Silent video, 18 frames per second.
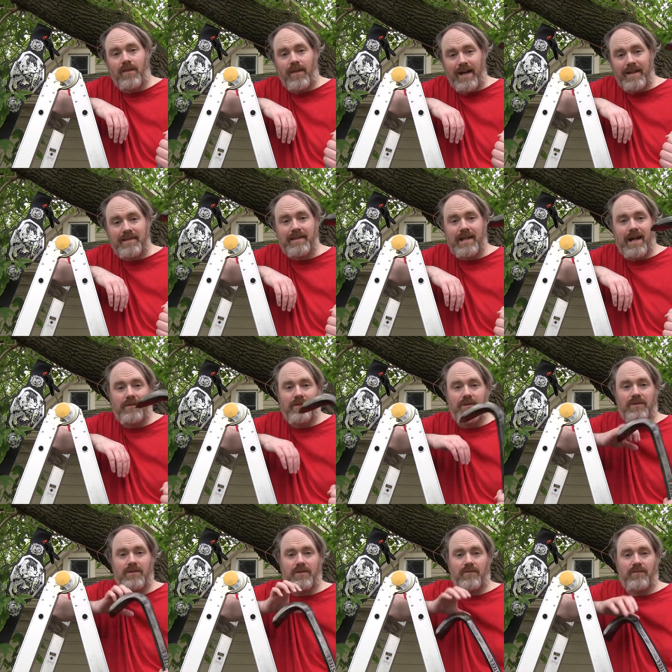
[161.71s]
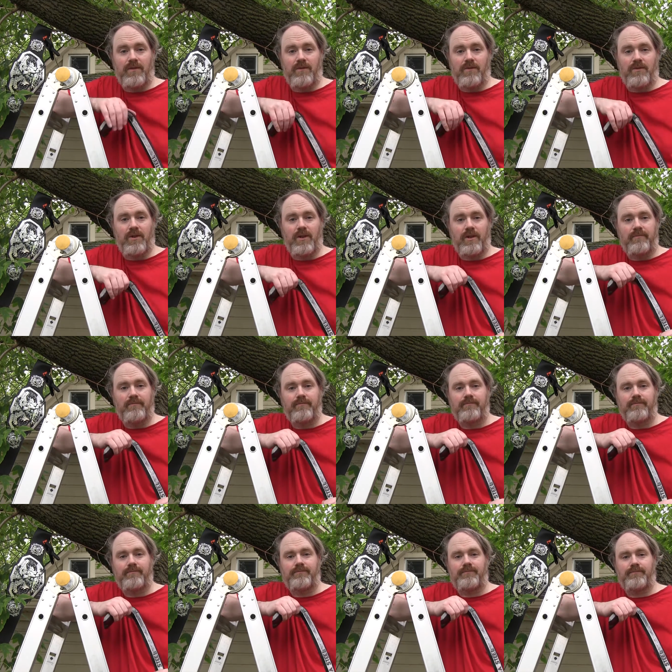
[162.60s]
That sound is your future.
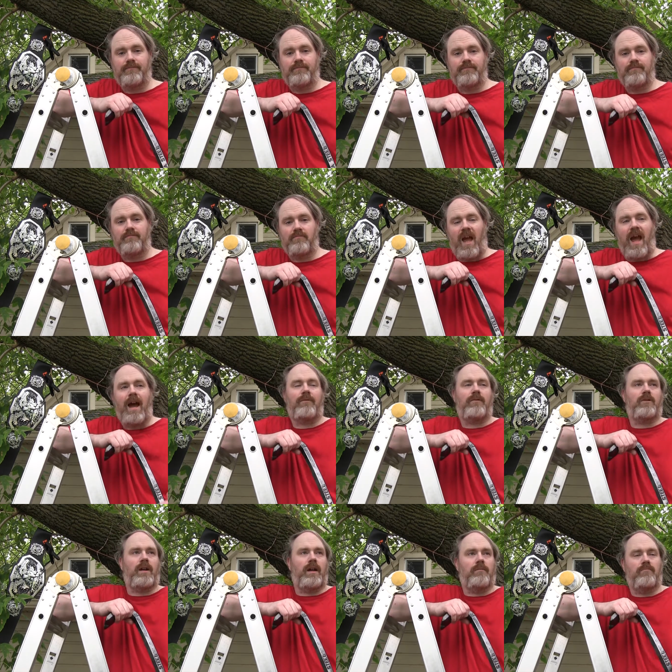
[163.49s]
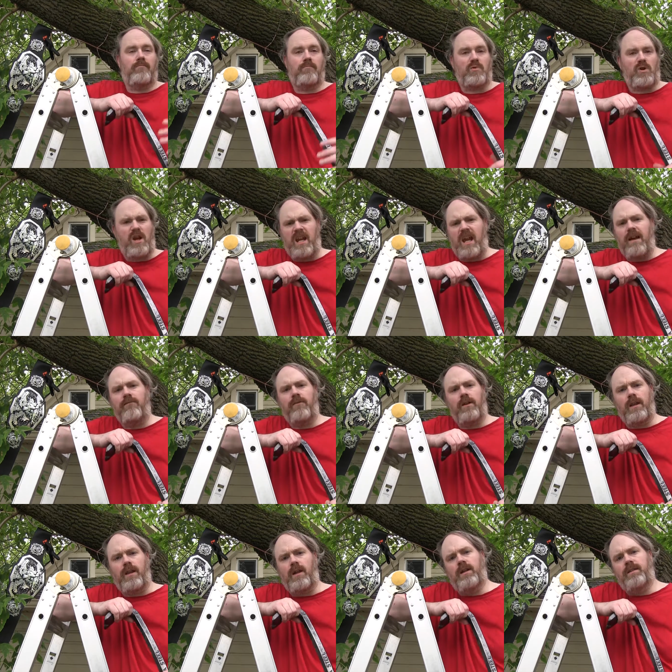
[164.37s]
After I break
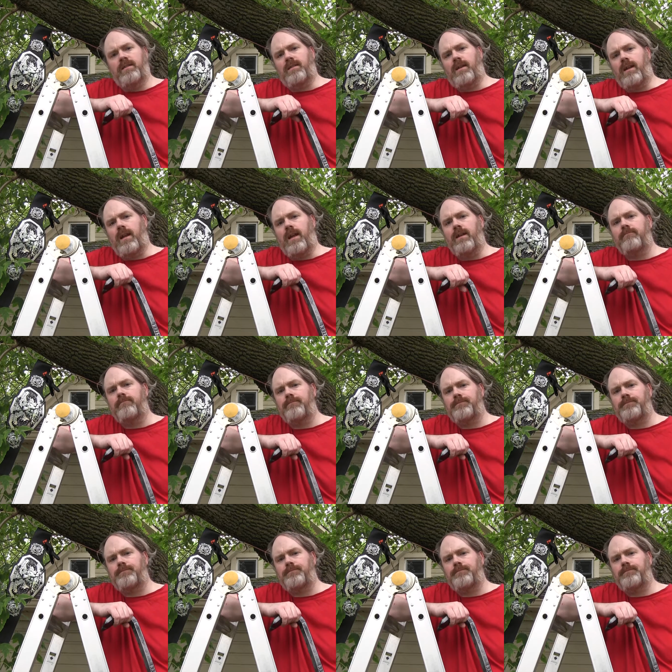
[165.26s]
everything on Sunday.